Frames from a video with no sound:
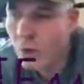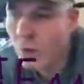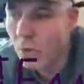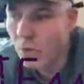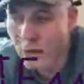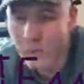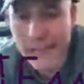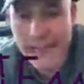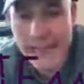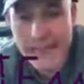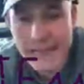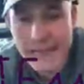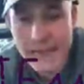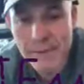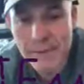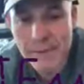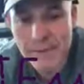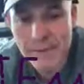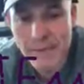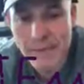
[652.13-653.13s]
When Clay
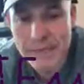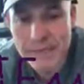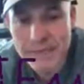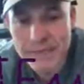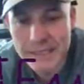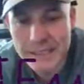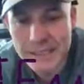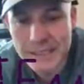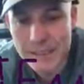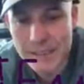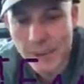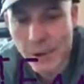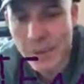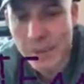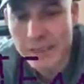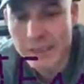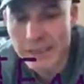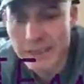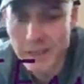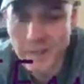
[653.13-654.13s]
Bennett
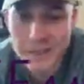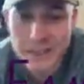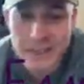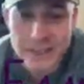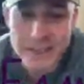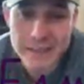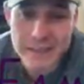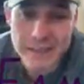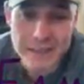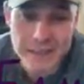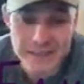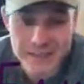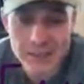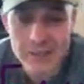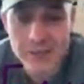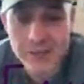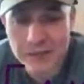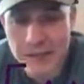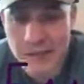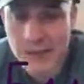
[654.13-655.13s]
bought them in the
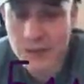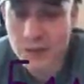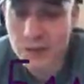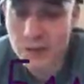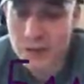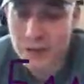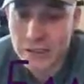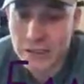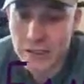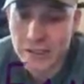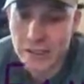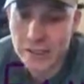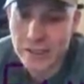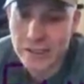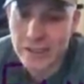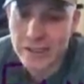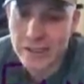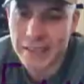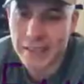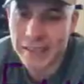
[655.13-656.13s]

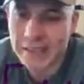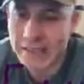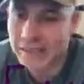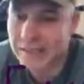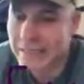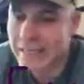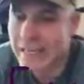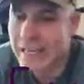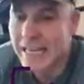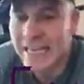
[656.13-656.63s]
2000s,